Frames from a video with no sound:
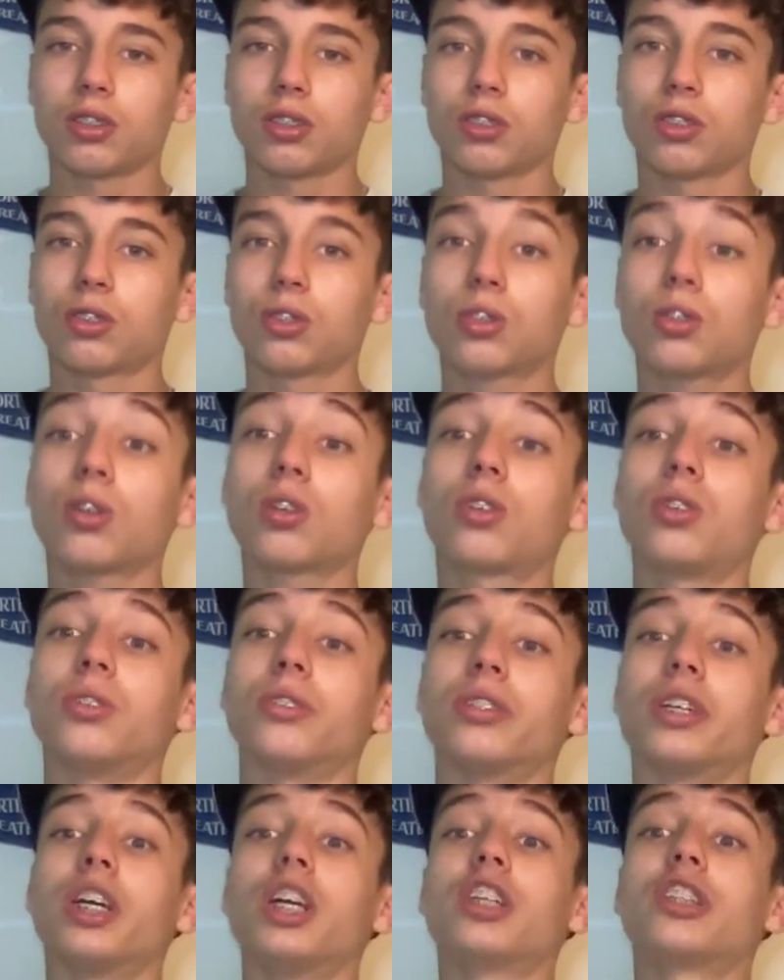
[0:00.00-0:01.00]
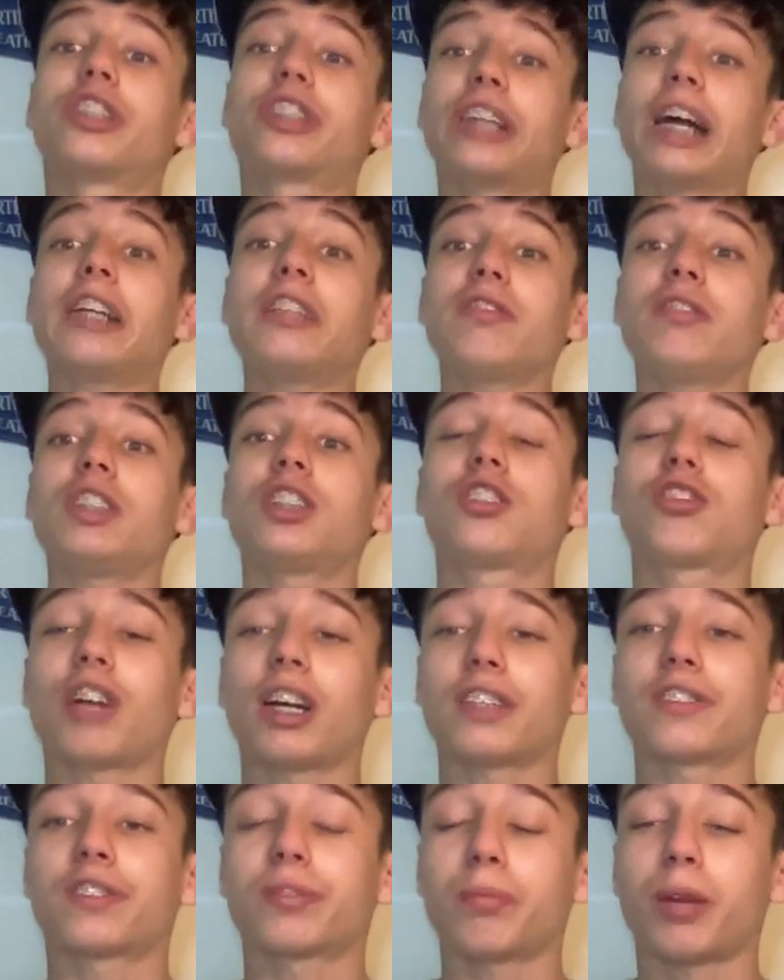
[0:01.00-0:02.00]
To conclude, January's
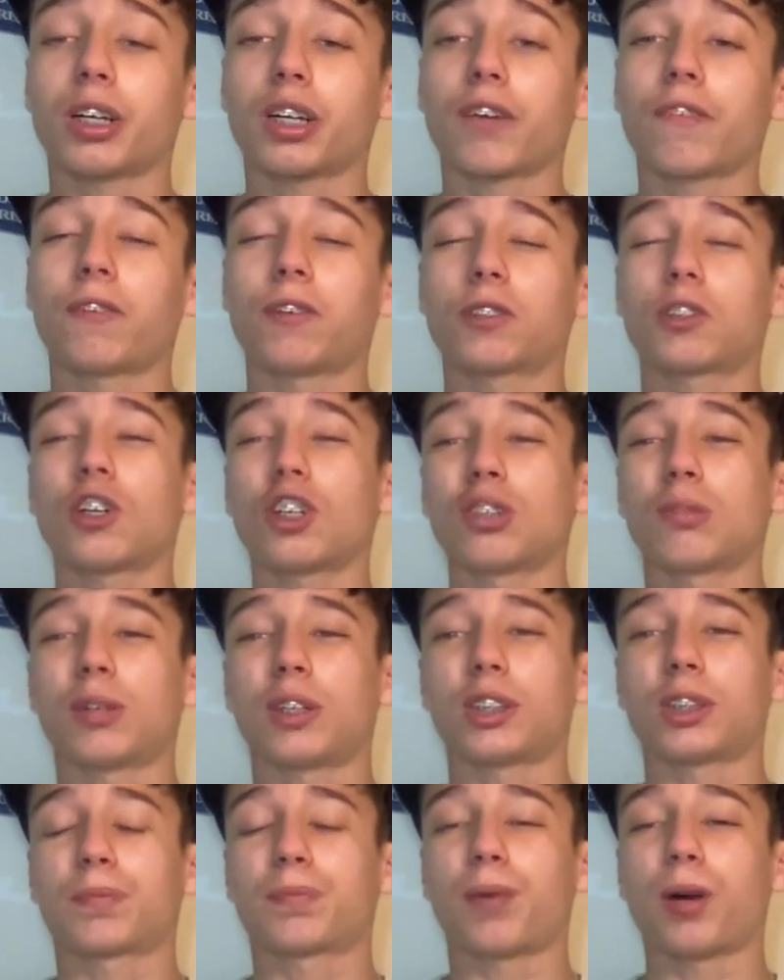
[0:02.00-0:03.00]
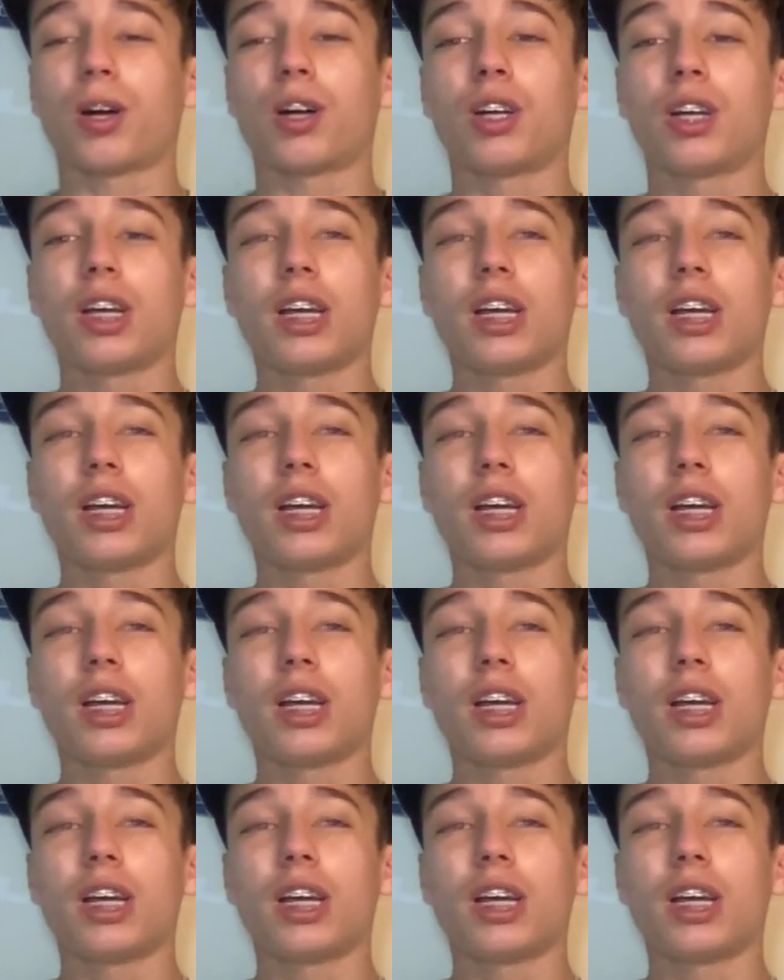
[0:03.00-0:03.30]
transfer market for Tottenham Hotspur